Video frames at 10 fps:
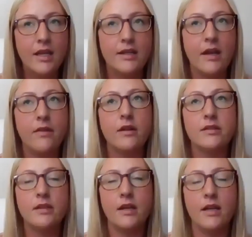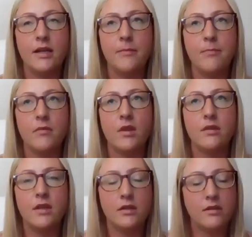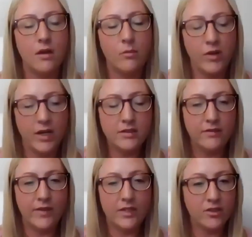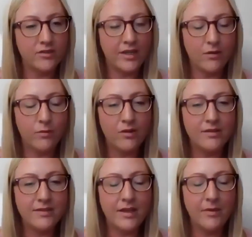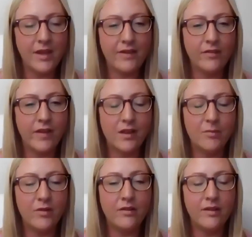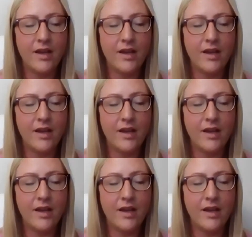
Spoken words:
Now there's our branch investor center roles that we have available,